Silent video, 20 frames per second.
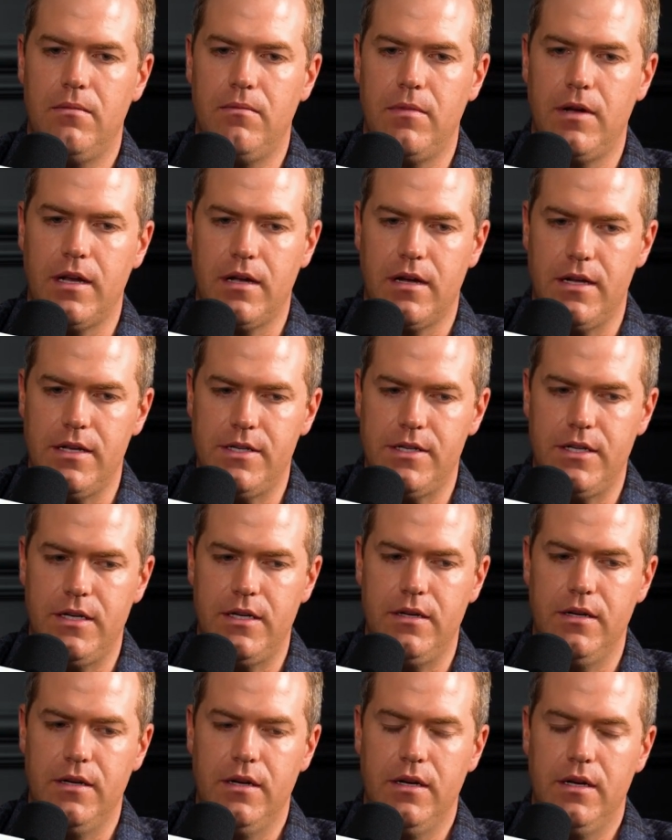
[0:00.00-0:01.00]
my
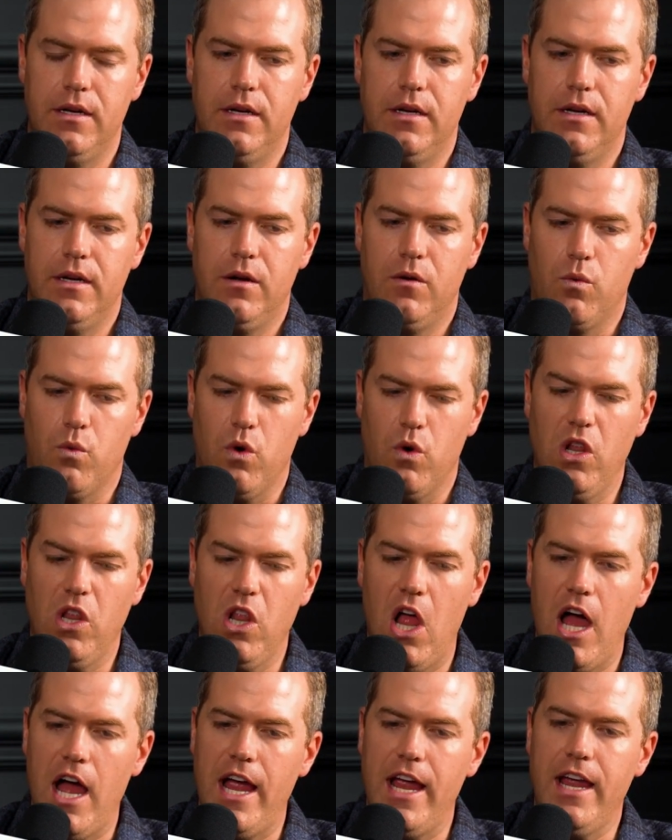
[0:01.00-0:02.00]
cousin,
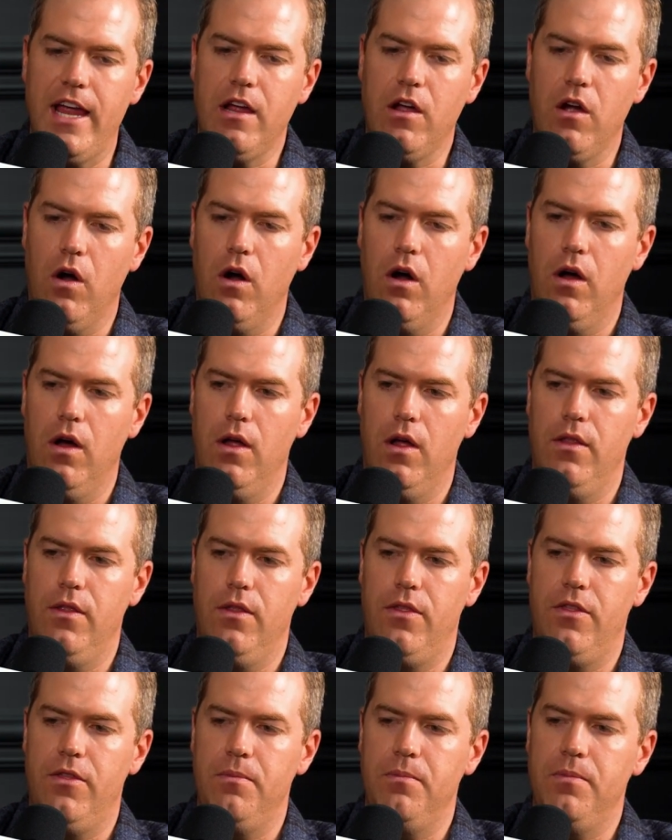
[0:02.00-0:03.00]
relying on the